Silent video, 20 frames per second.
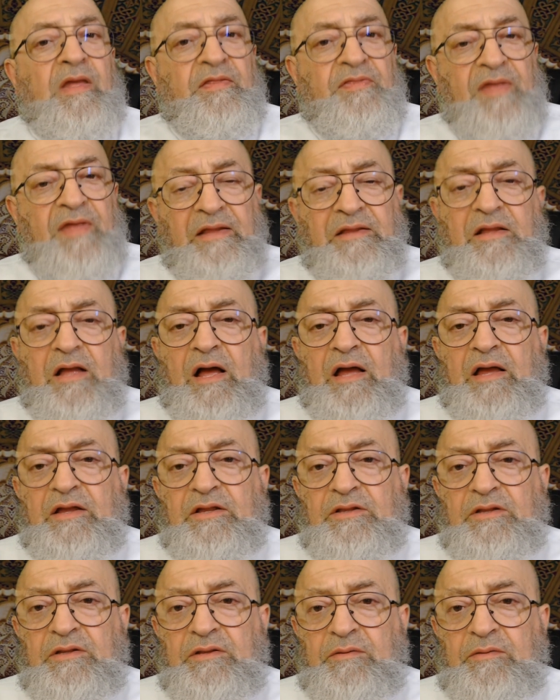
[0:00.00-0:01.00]
that
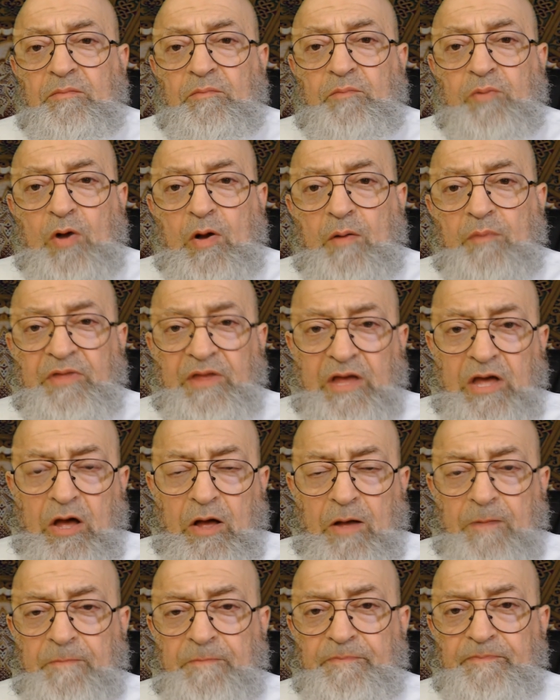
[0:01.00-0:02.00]
guy, Bob the
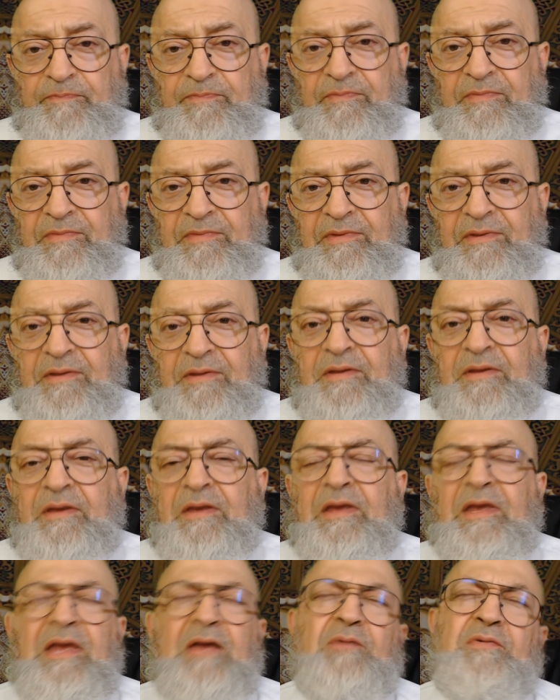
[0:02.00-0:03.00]
Gob,
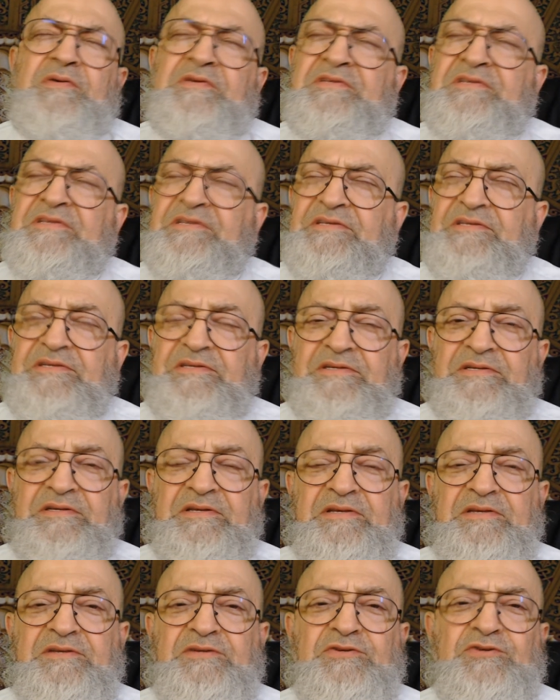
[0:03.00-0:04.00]
he was
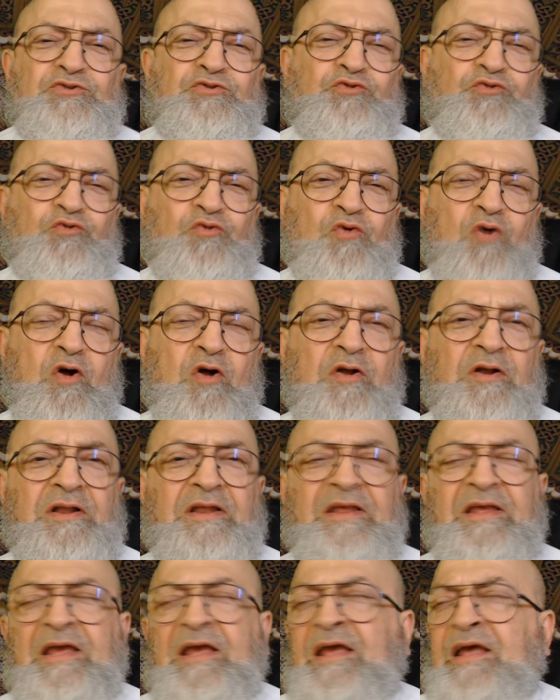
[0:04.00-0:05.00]

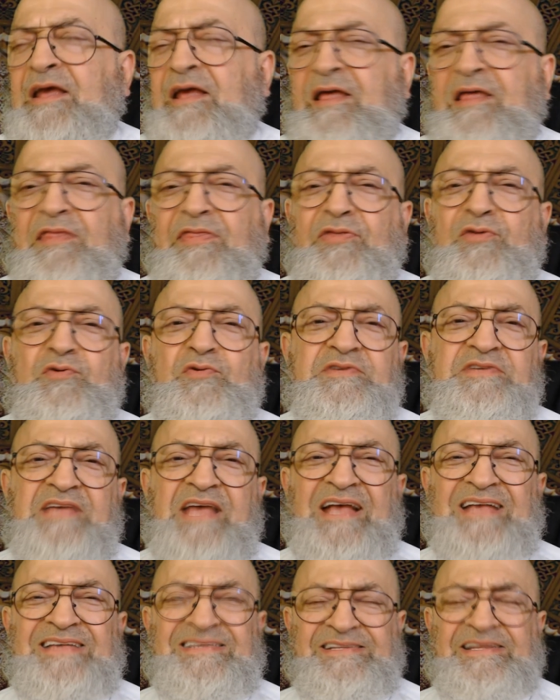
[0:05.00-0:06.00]
strongly,
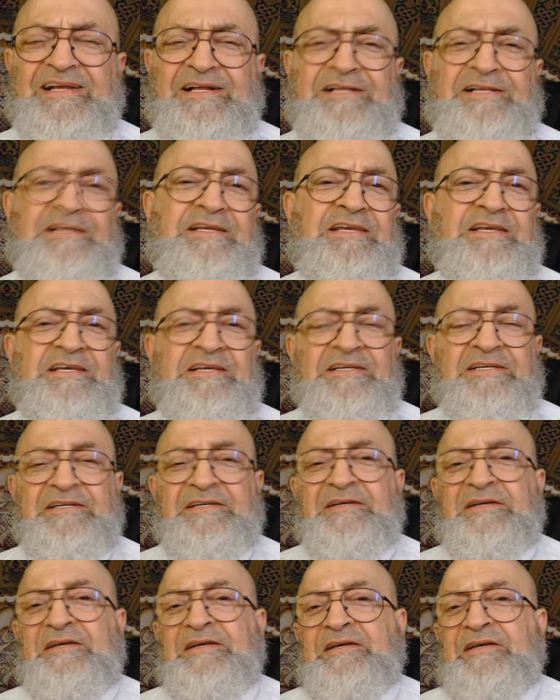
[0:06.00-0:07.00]
enthusiastically
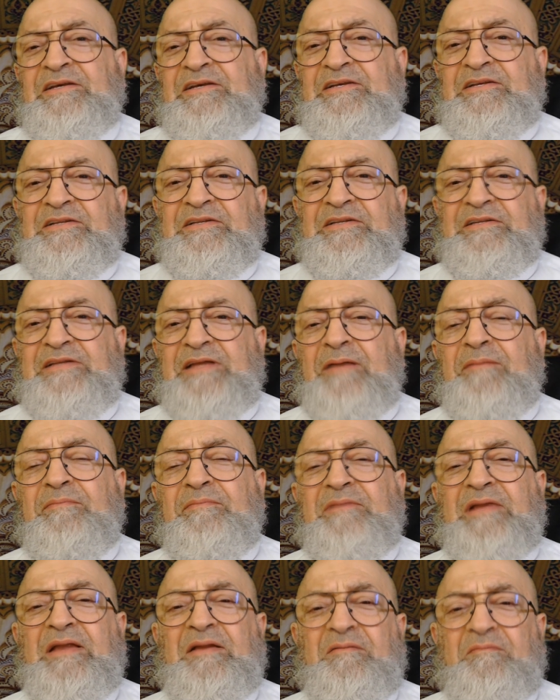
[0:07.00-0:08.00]

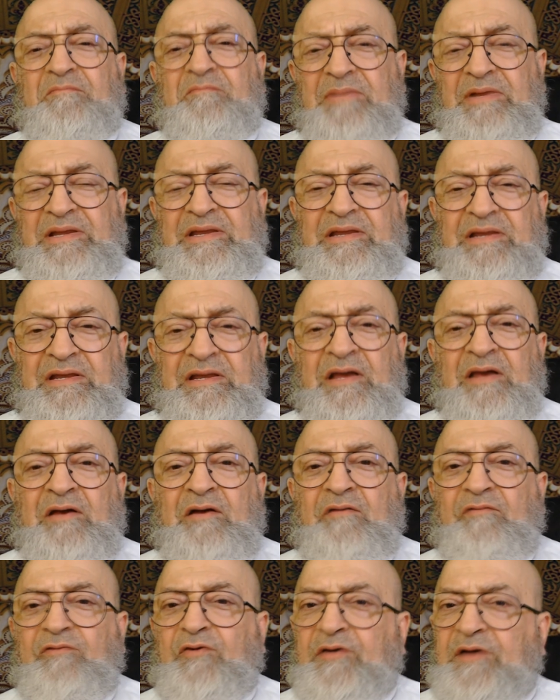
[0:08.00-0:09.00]
condemning me
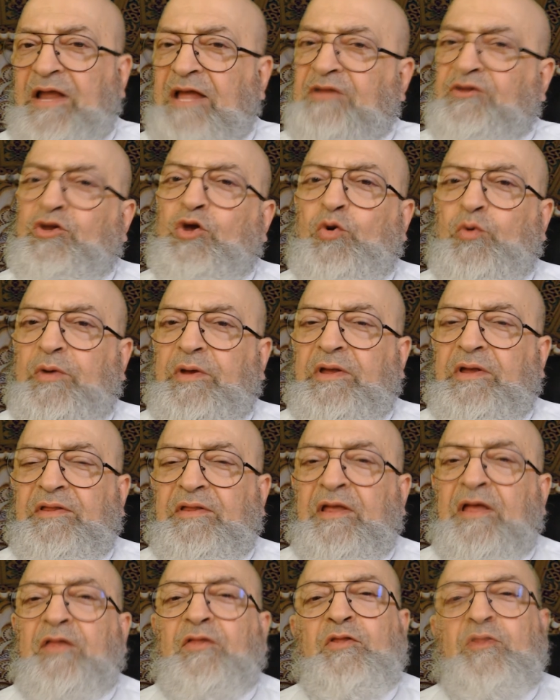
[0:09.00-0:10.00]
for not
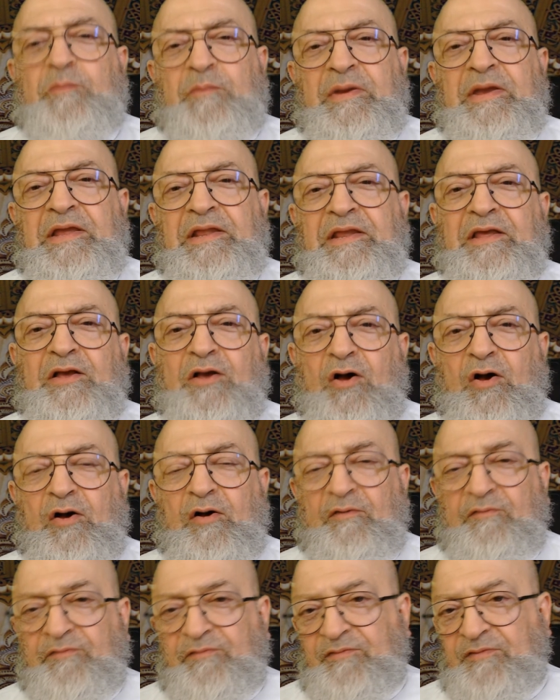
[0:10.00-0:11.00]
knowing the meaning
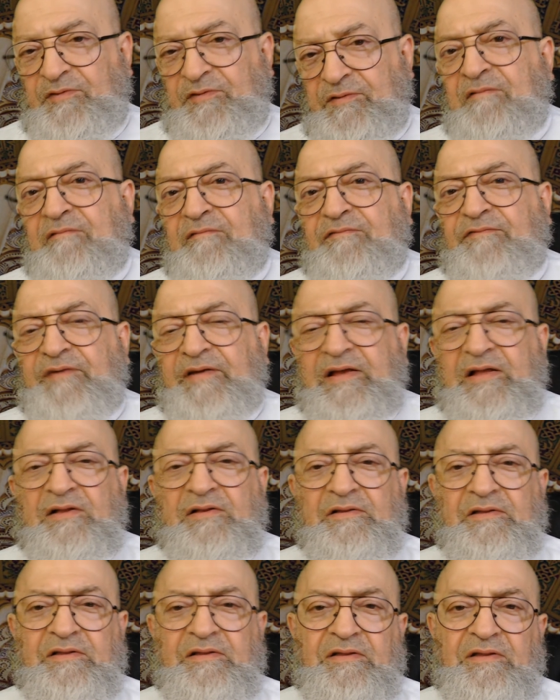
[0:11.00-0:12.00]
of
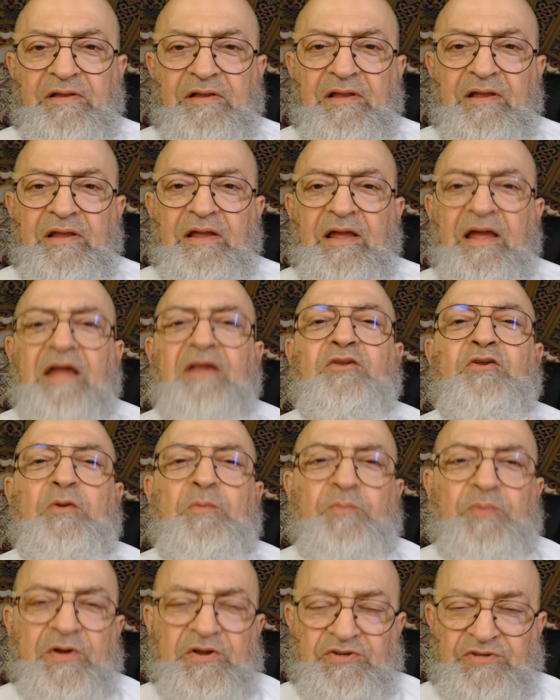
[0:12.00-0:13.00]
fickle and
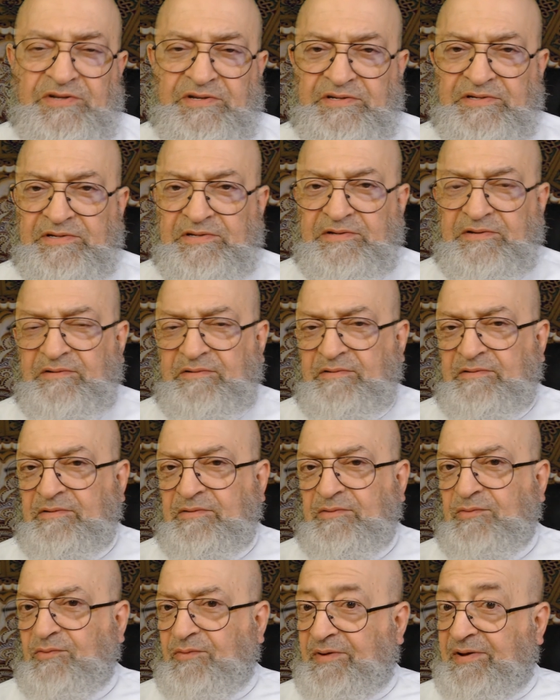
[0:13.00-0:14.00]
capricious.
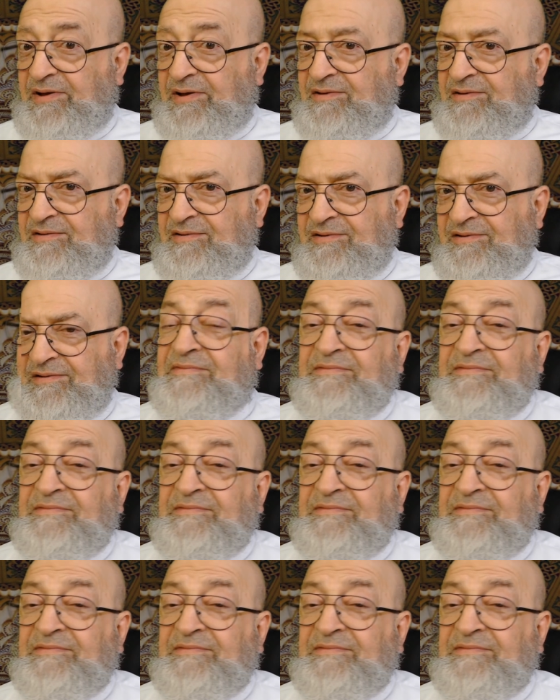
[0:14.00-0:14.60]
Well,